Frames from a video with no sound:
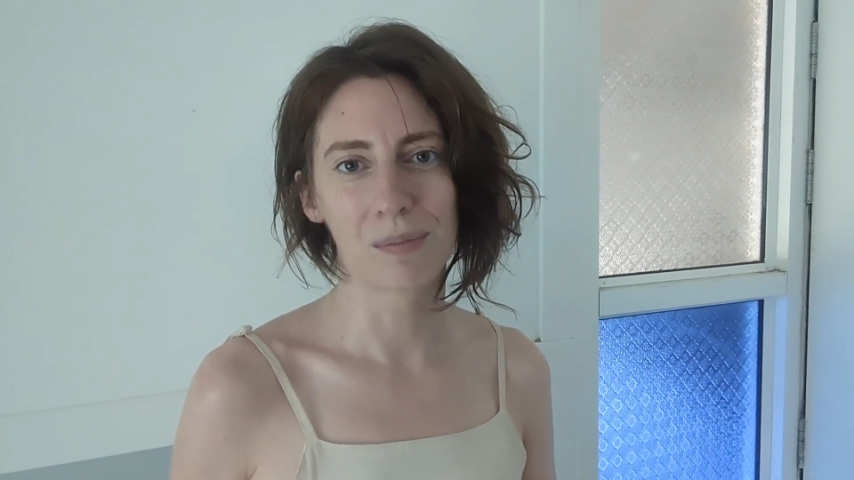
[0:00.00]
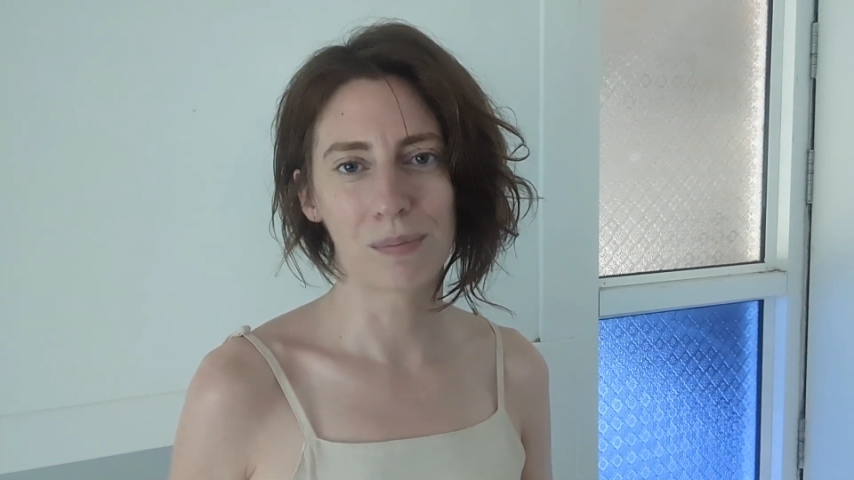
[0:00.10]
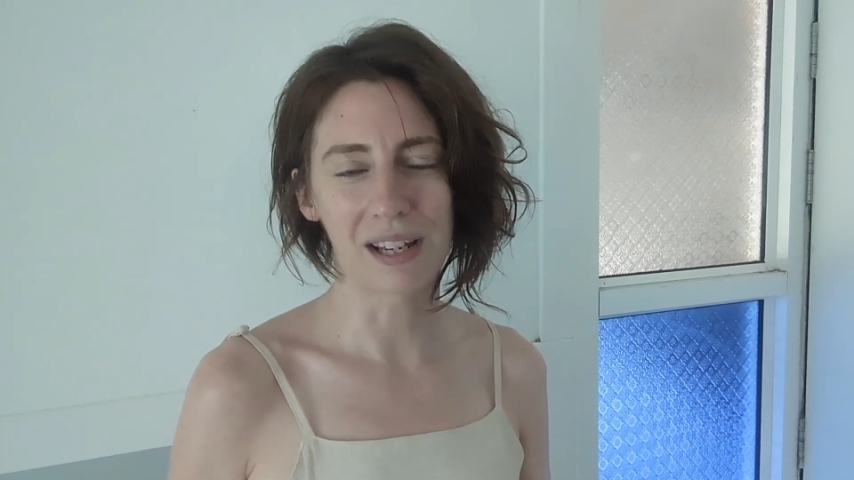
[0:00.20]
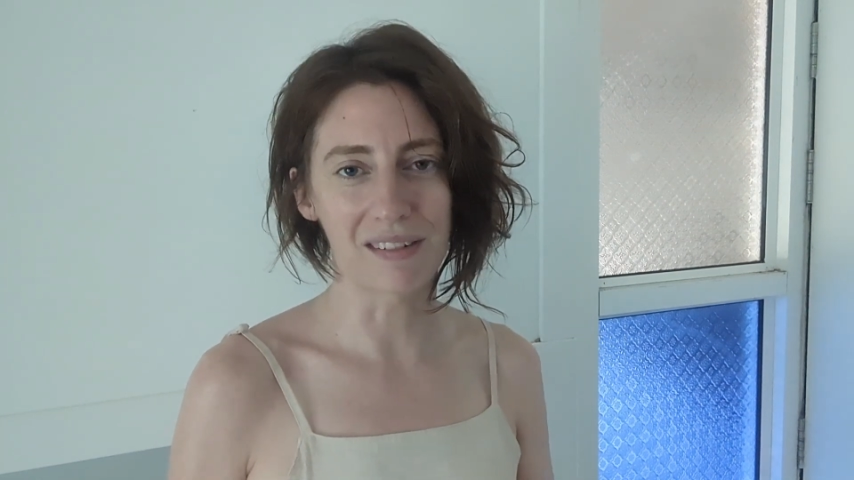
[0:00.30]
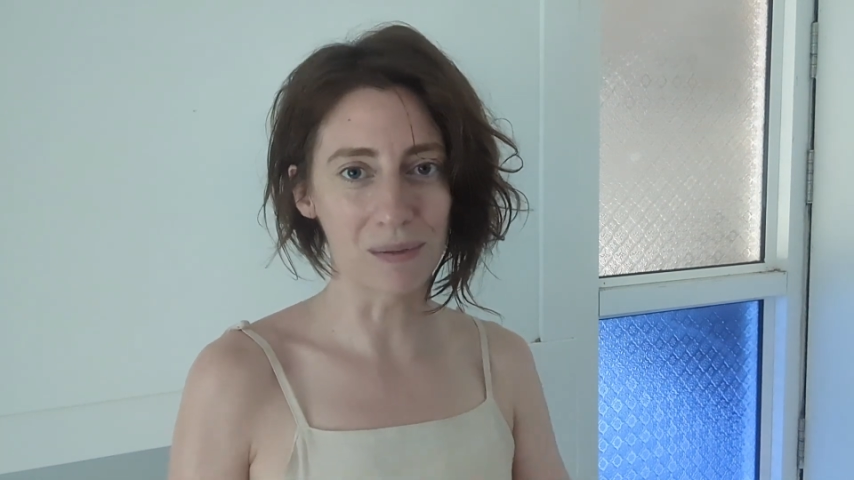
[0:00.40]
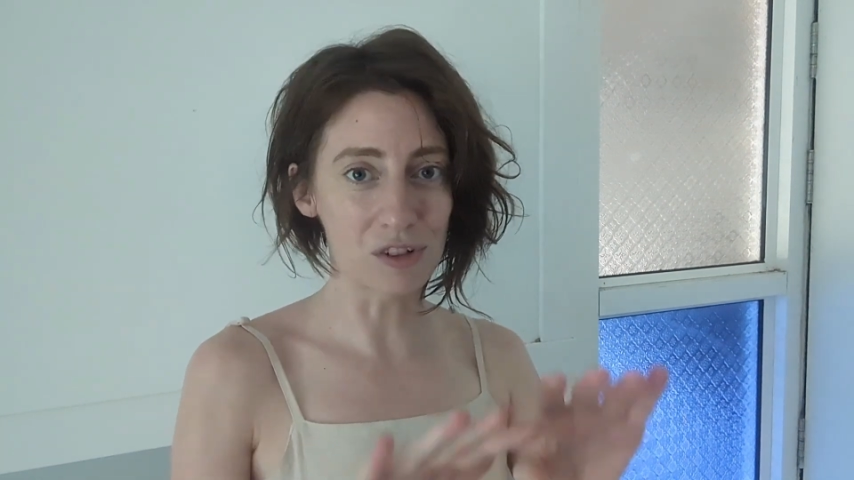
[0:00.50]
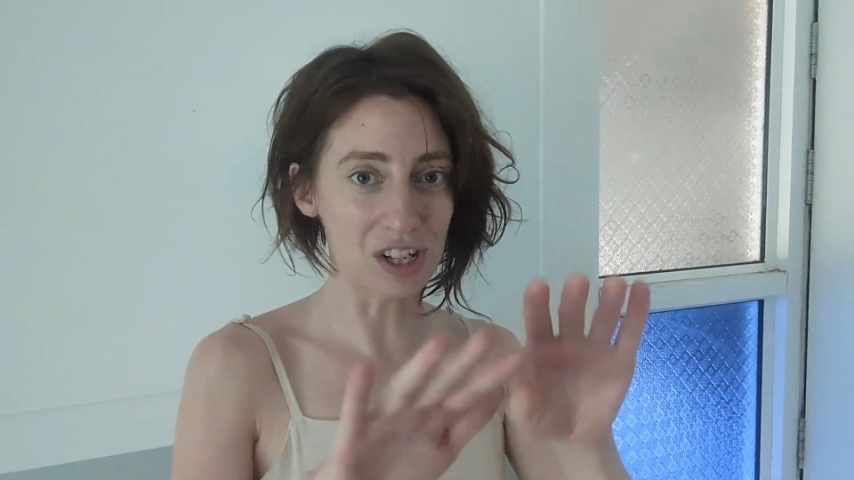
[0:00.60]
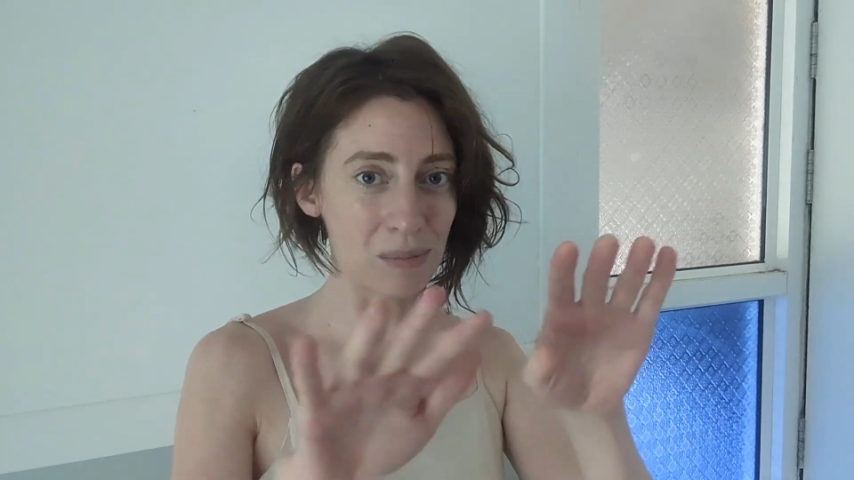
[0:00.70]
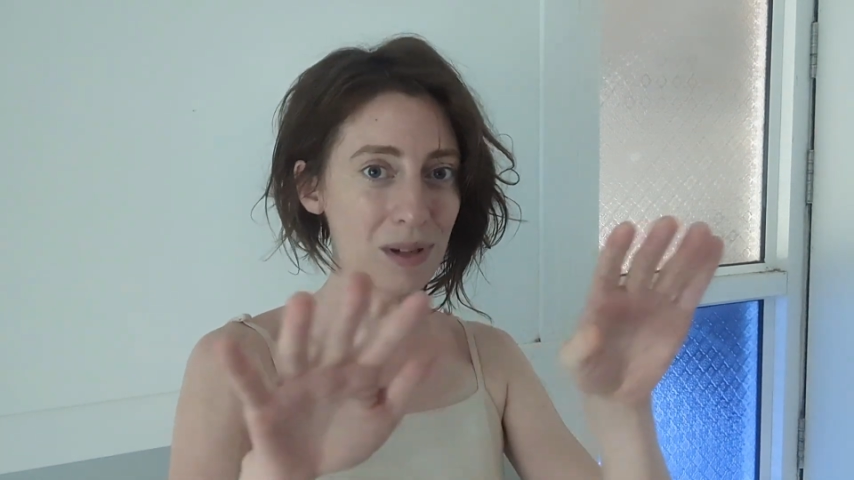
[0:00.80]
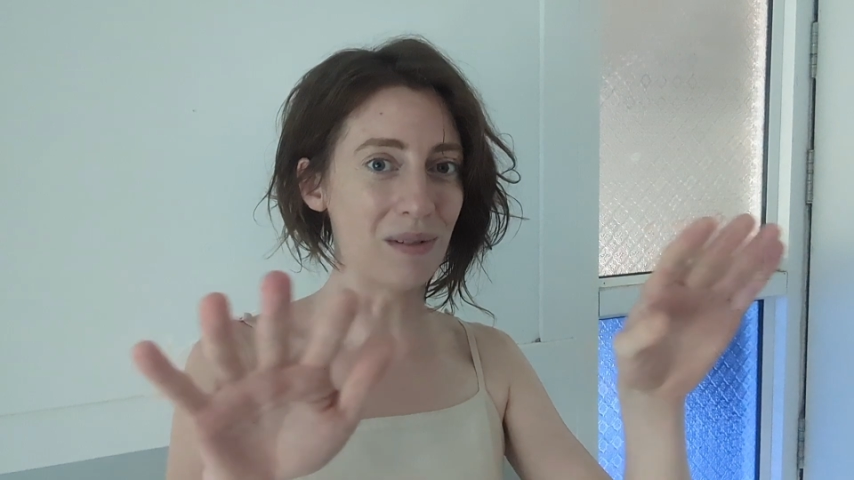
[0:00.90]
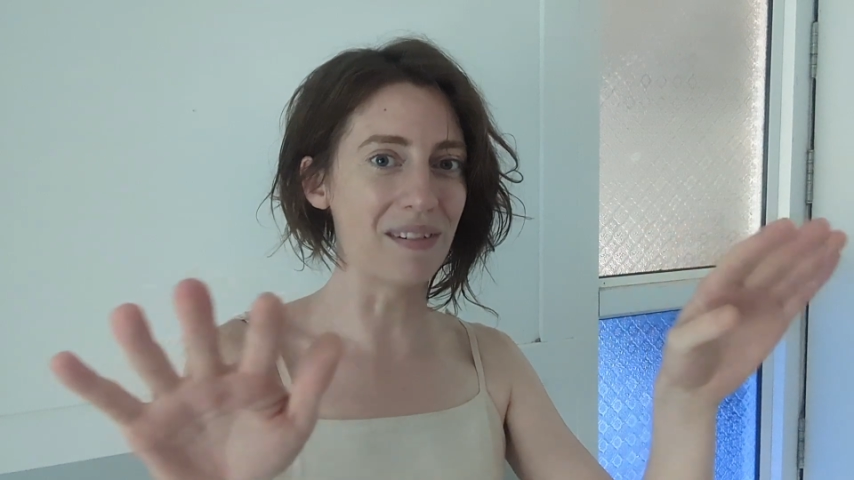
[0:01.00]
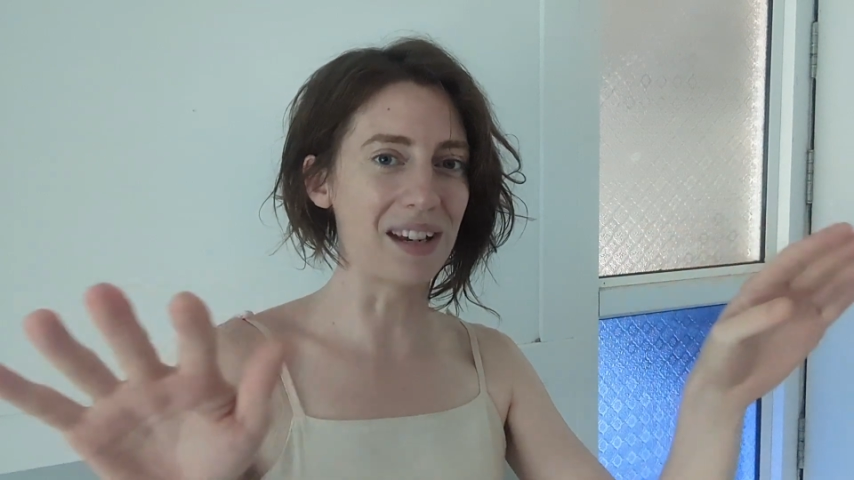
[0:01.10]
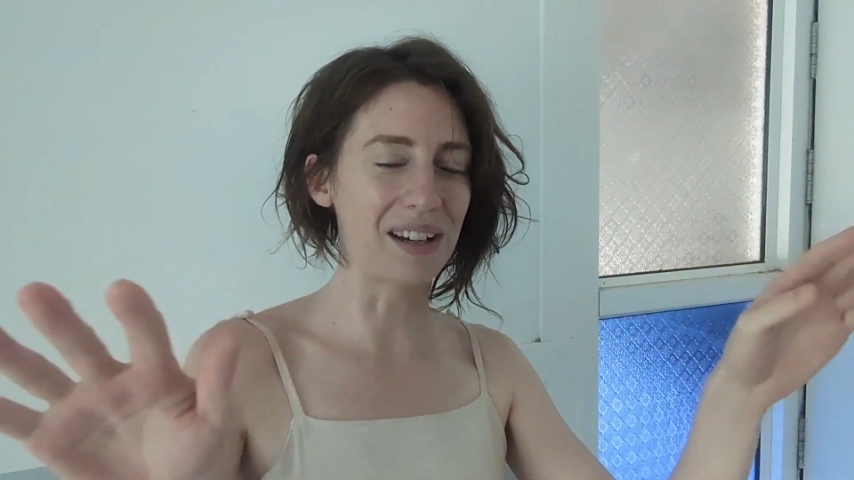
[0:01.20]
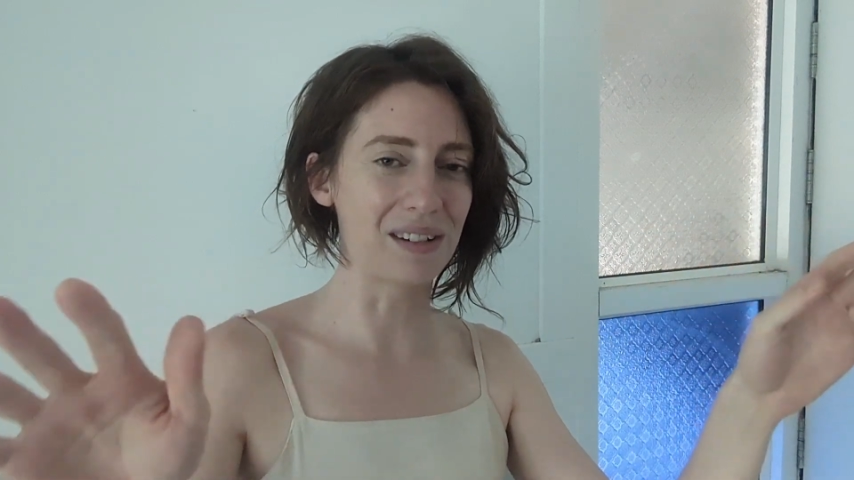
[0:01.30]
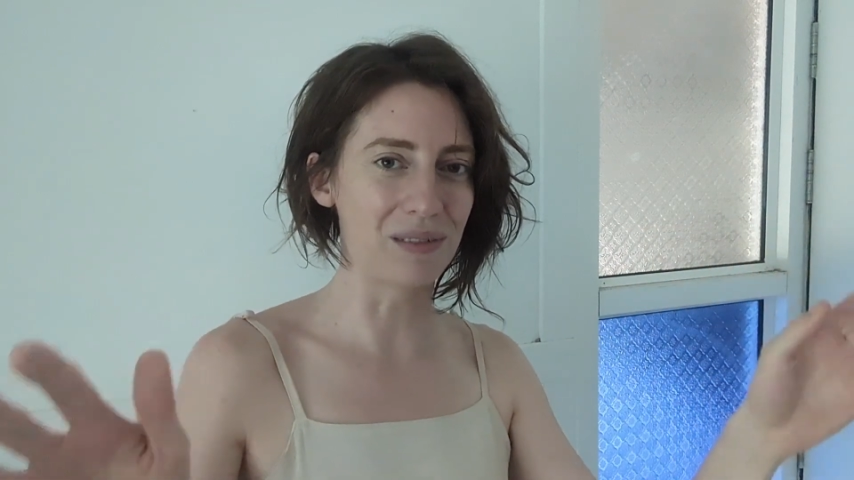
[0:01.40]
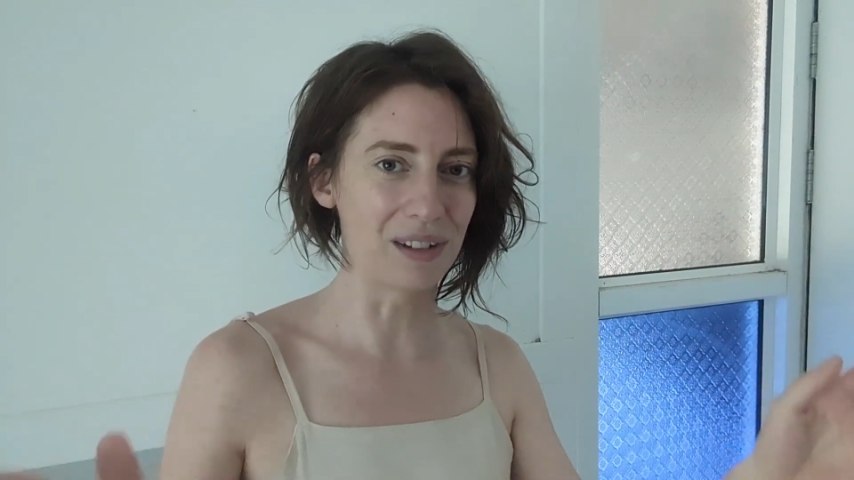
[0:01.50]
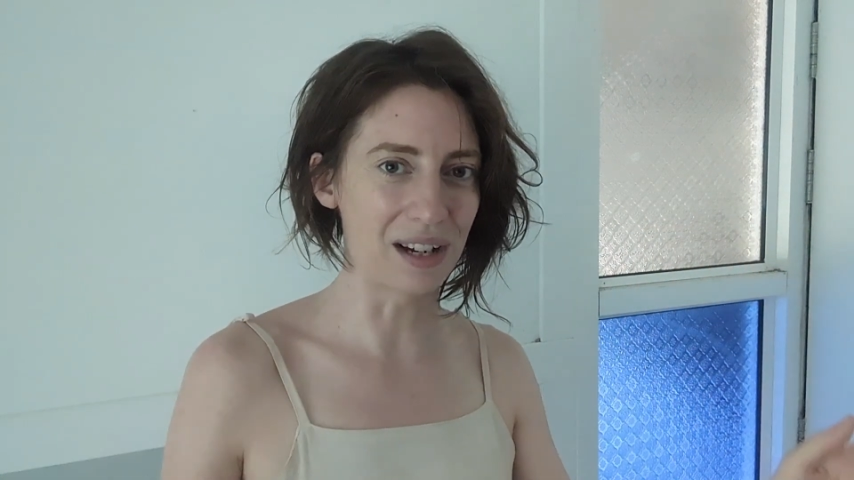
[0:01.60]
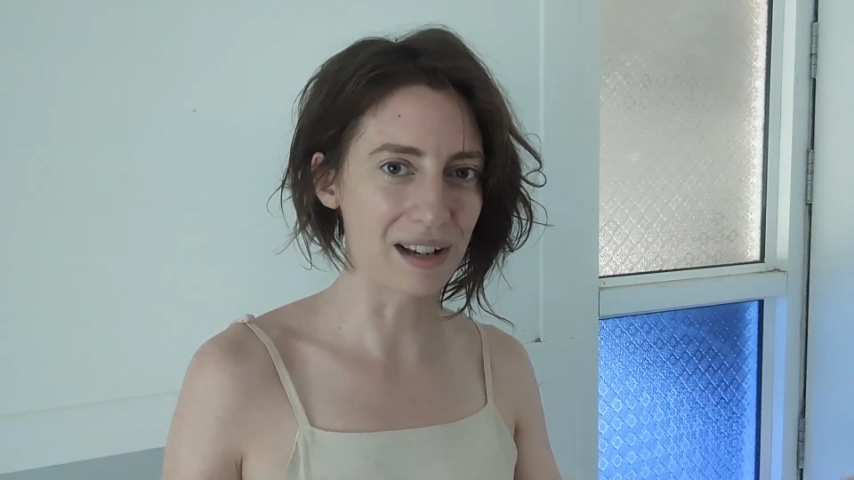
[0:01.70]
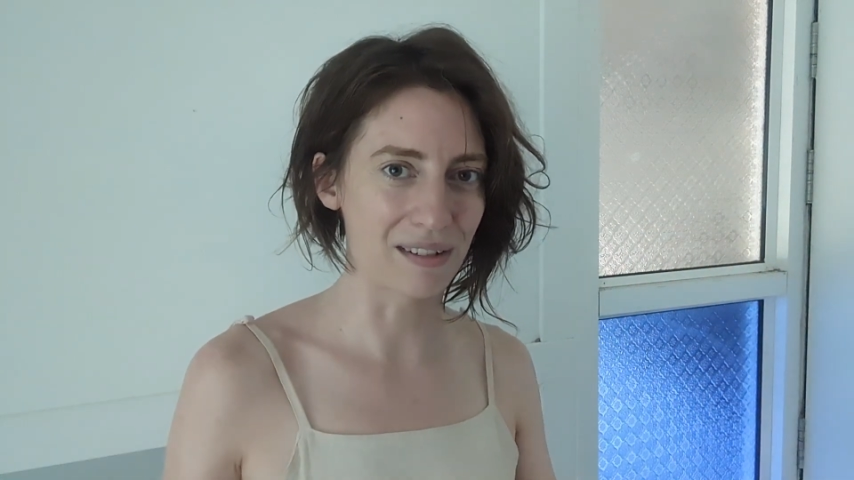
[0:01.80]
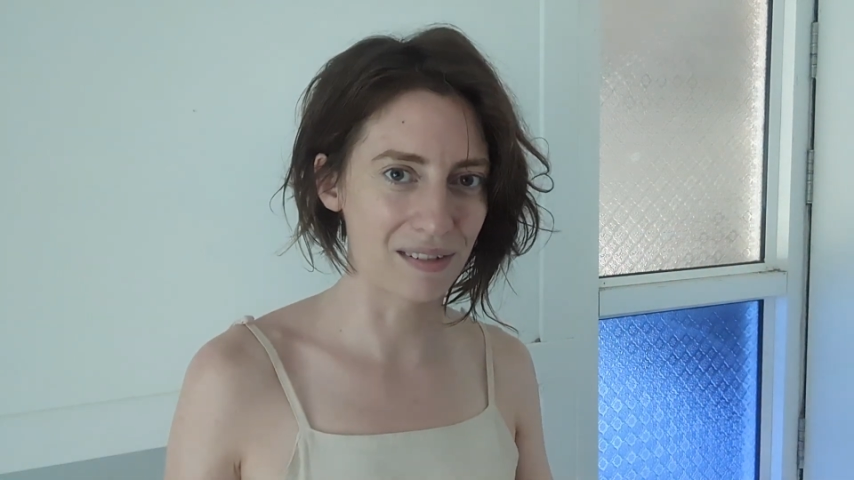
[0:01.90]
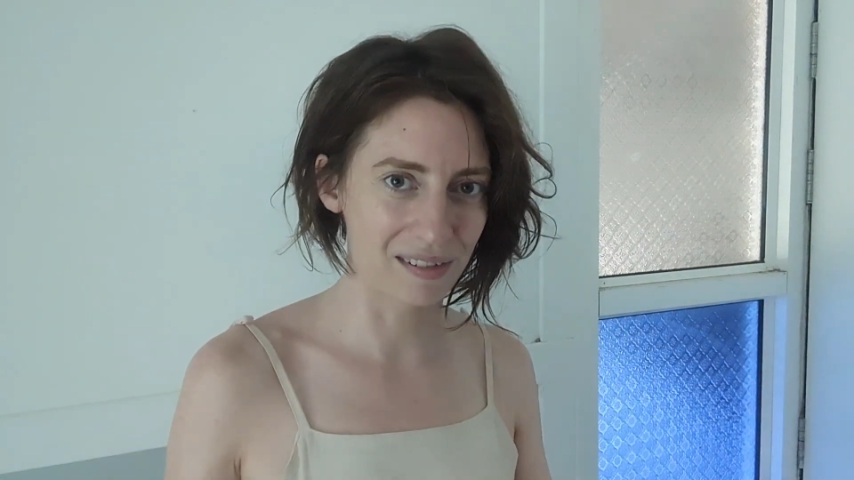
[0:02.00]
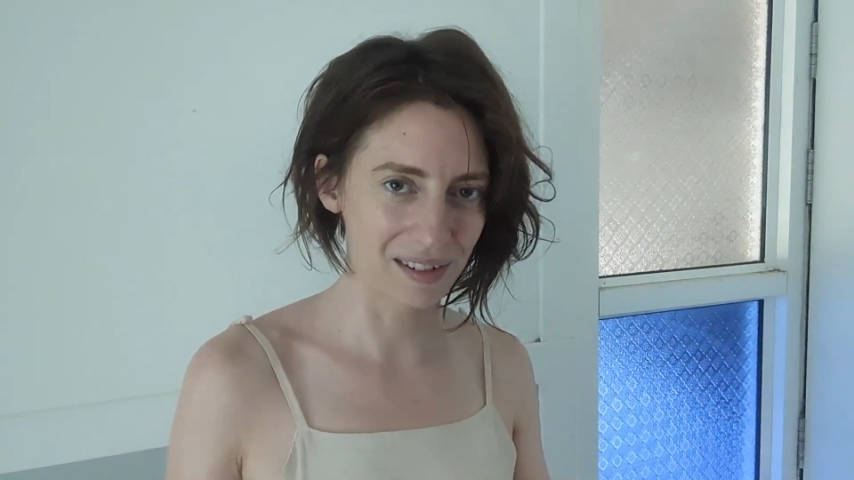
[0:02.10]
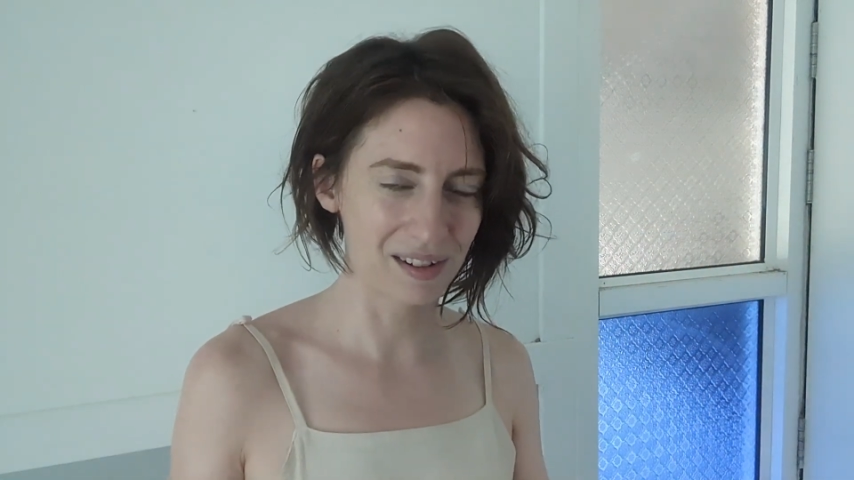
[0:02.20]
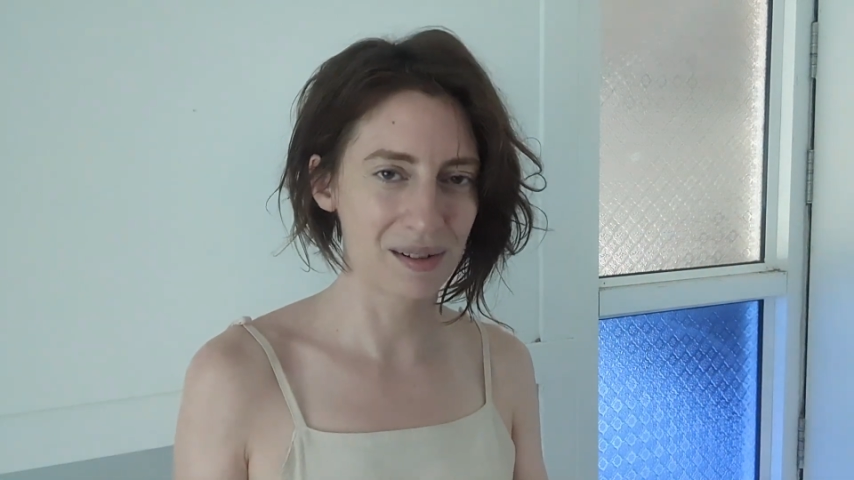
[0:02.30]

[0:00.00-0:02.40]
piece of sheet music that has